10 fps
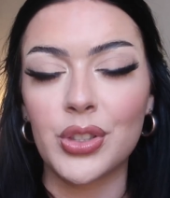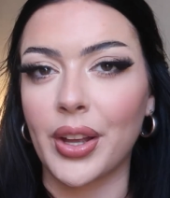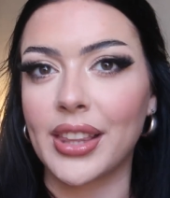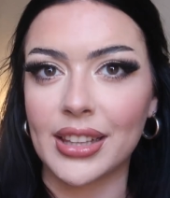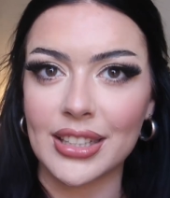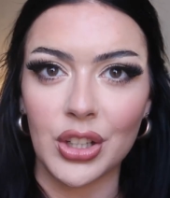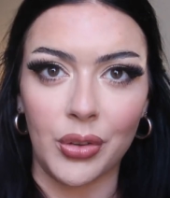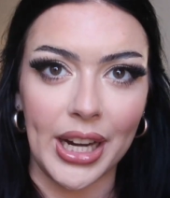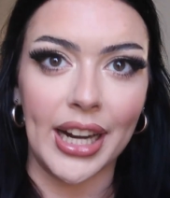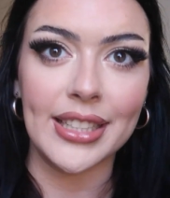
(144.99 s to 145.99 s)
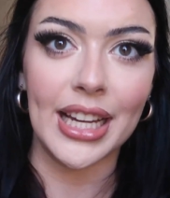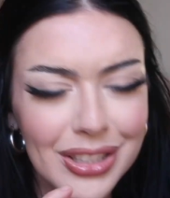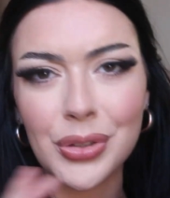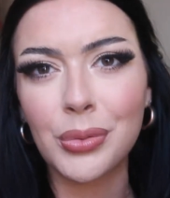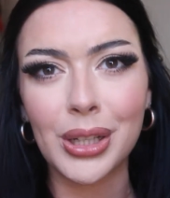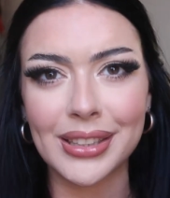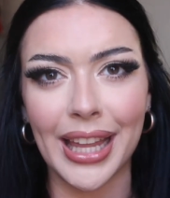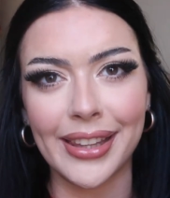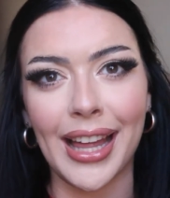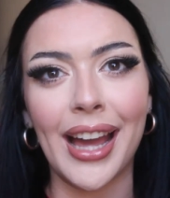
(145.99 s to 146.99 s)
So I think that's a great idea because who wouldn't
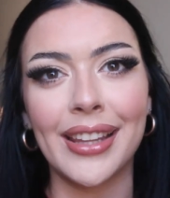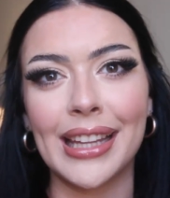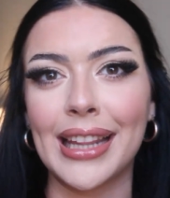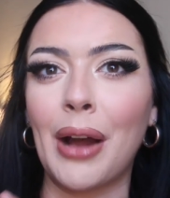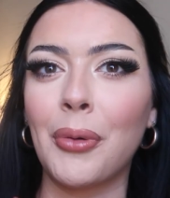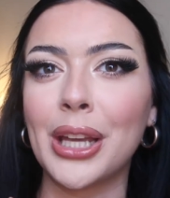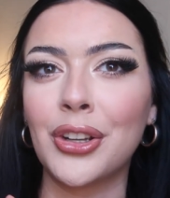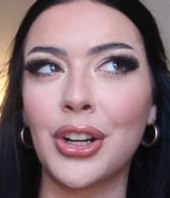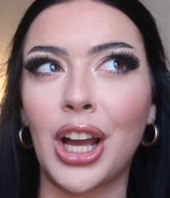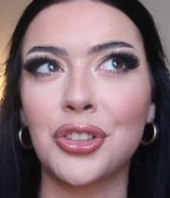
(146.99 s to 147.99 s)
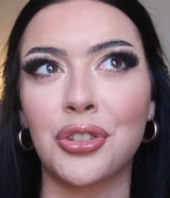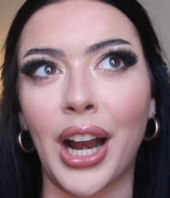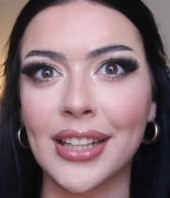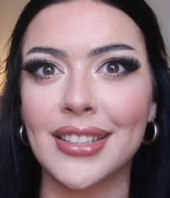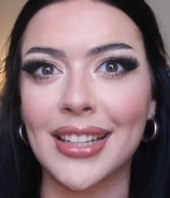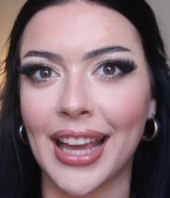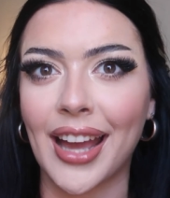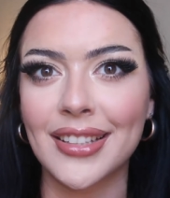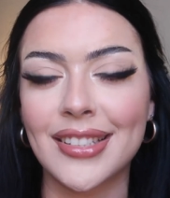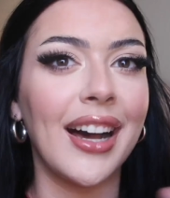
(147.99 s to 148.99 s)
like that? And then that way you're not trying to
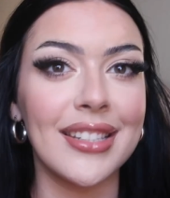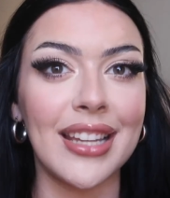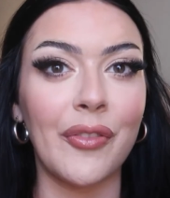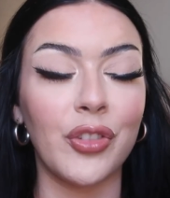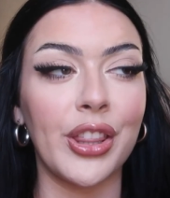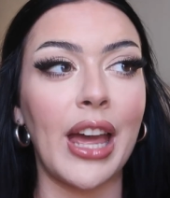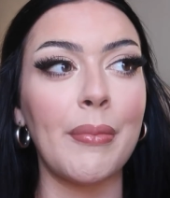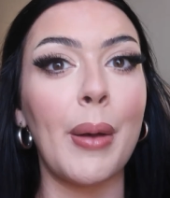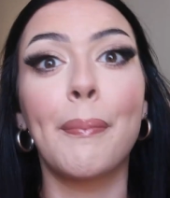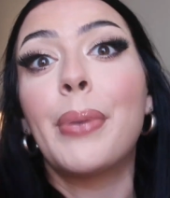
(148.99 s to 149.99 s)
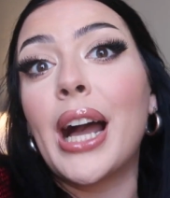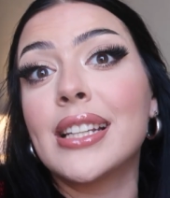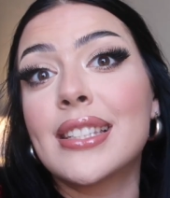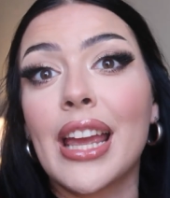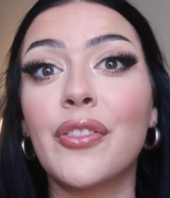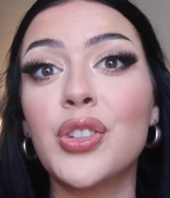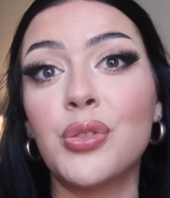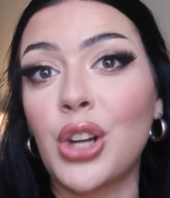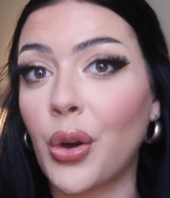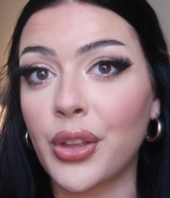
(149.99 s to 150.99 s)
guess a scent for them. But if
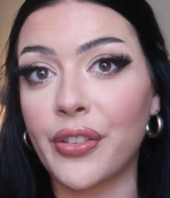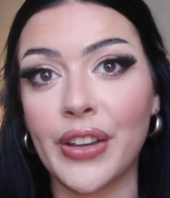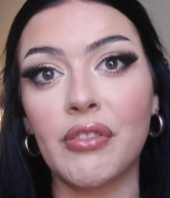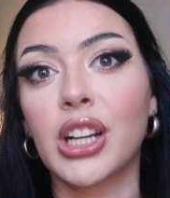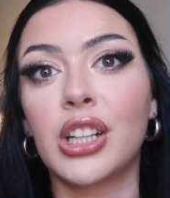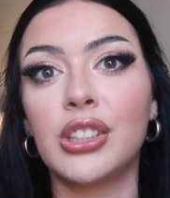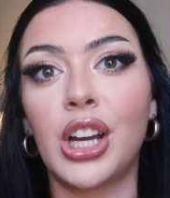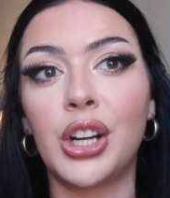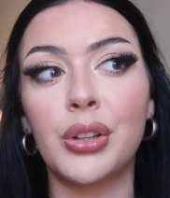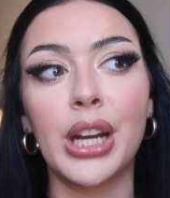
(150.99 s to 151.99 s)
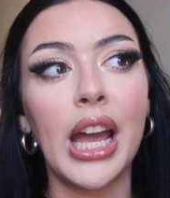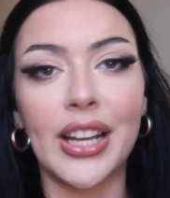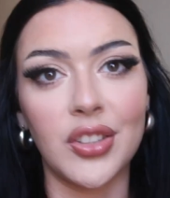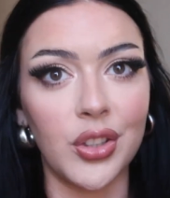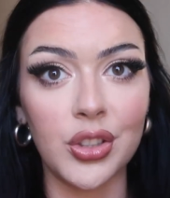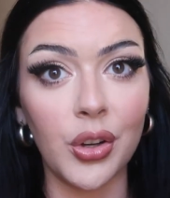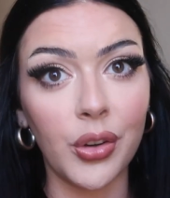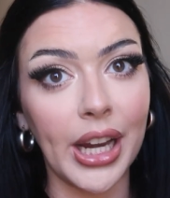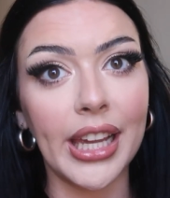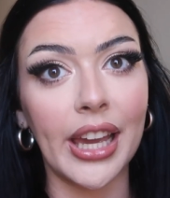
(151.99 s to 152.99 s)
you know their favorite cologne, that's also a
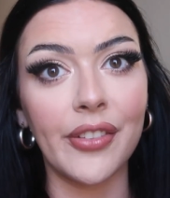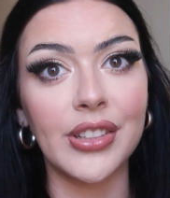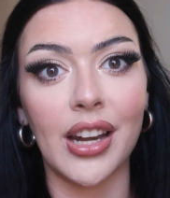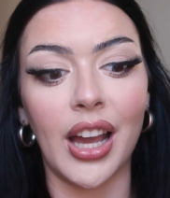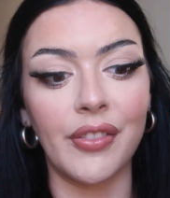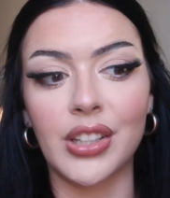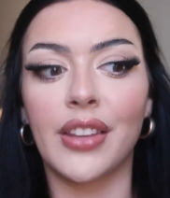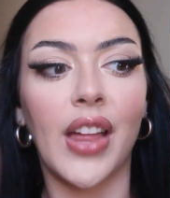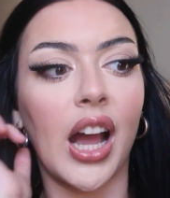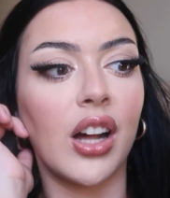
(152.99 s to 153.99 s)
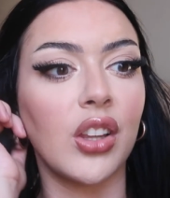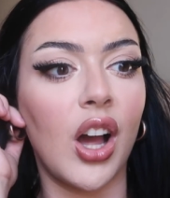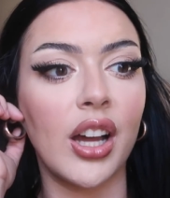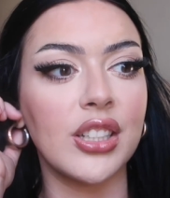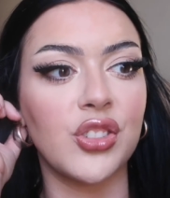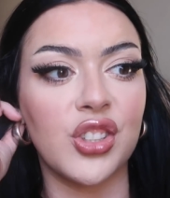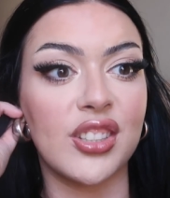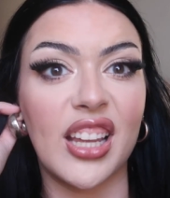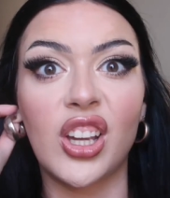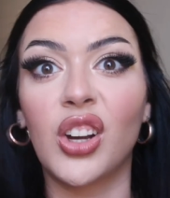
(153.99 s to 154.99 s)
great gift. And I've done that a lot. It's
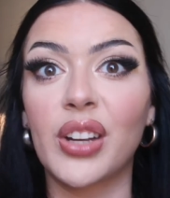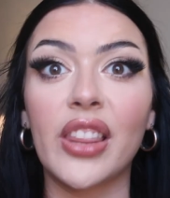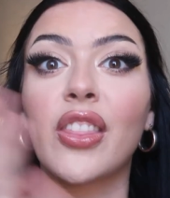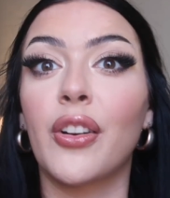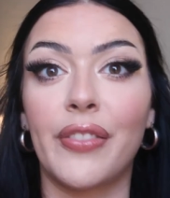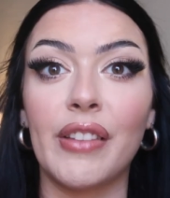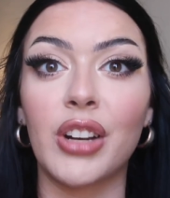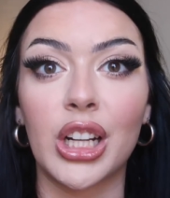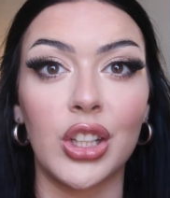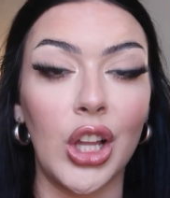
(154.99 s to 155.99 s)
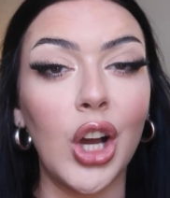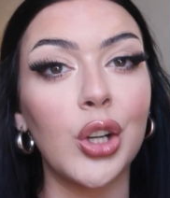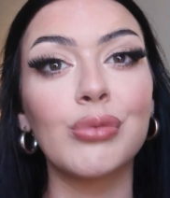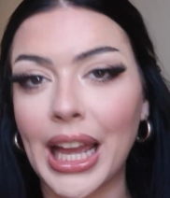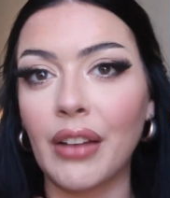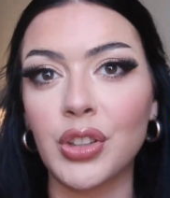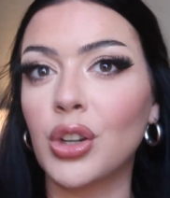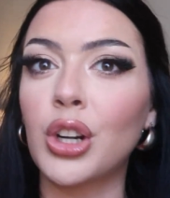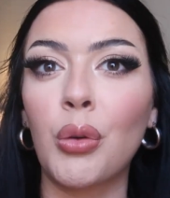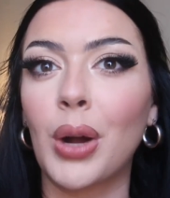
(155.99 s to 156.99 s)
just like go get their favorite cologne. But yeah, if you
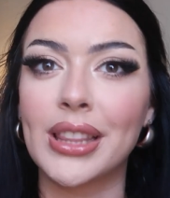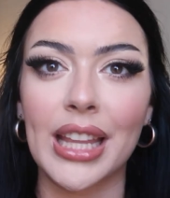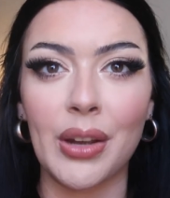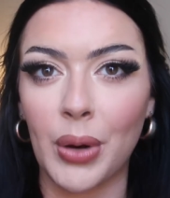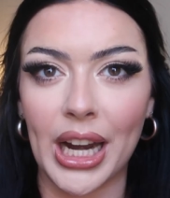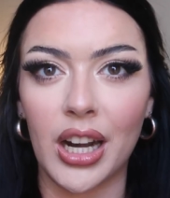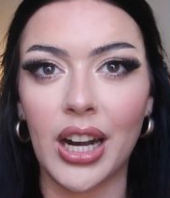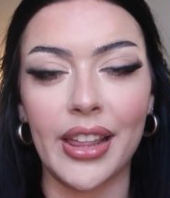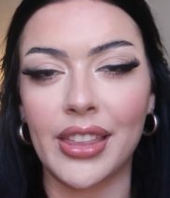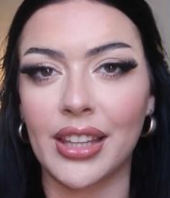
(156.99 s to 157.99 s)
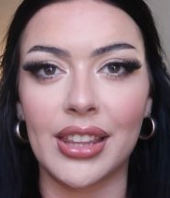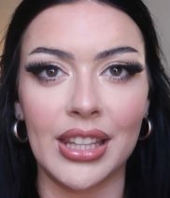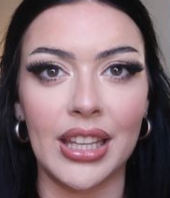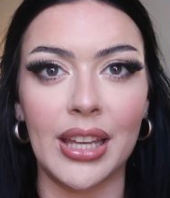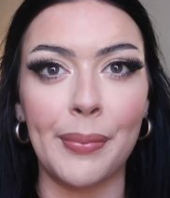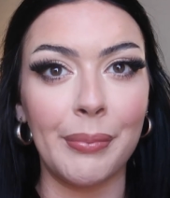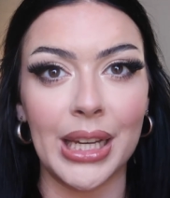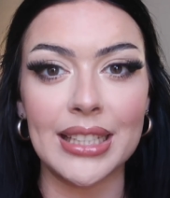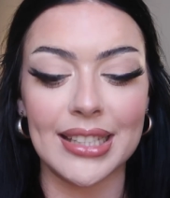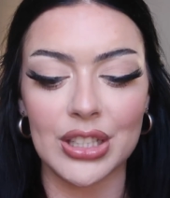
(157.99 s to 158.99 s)
don't know what what they wear. I think the
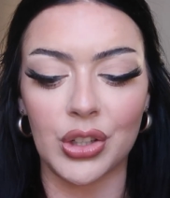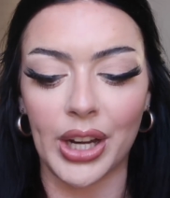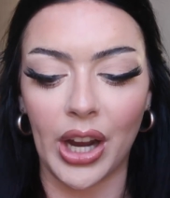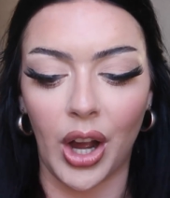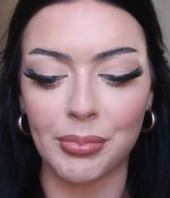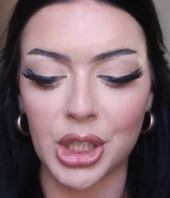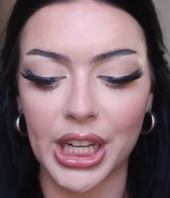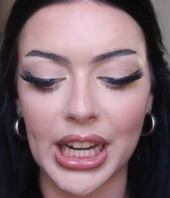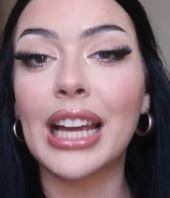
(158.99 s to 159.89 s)
minis is a great option.